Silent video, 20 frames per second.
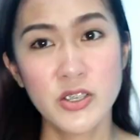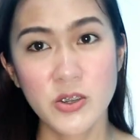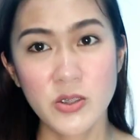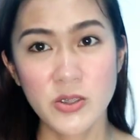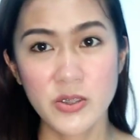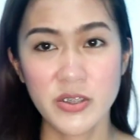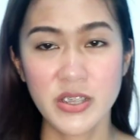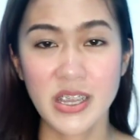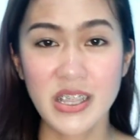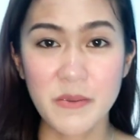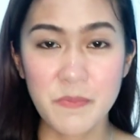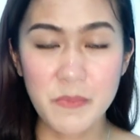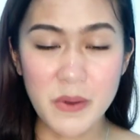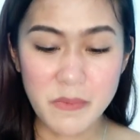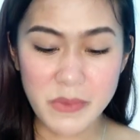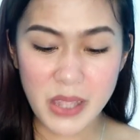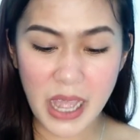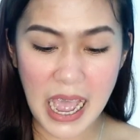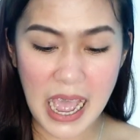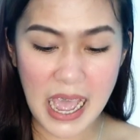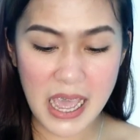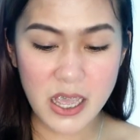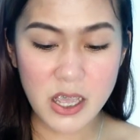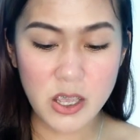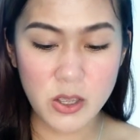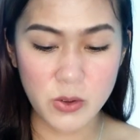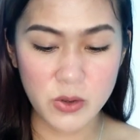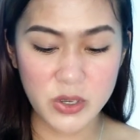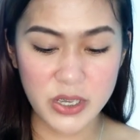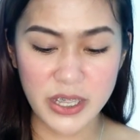So the lip balm that I
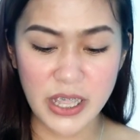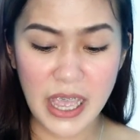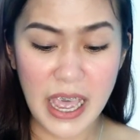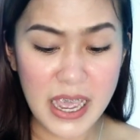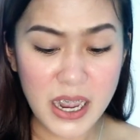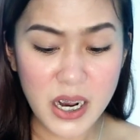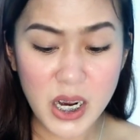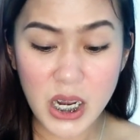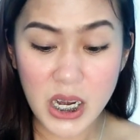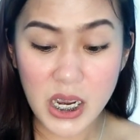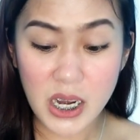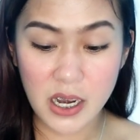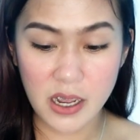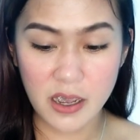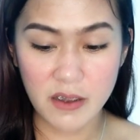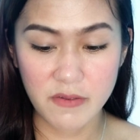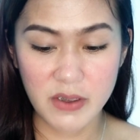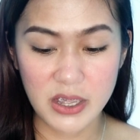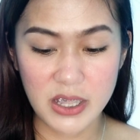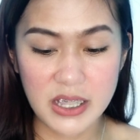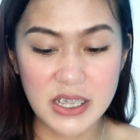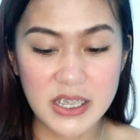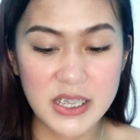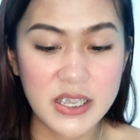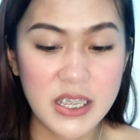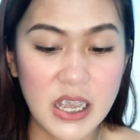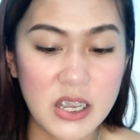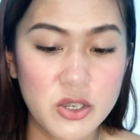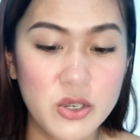use, and I really love it, this is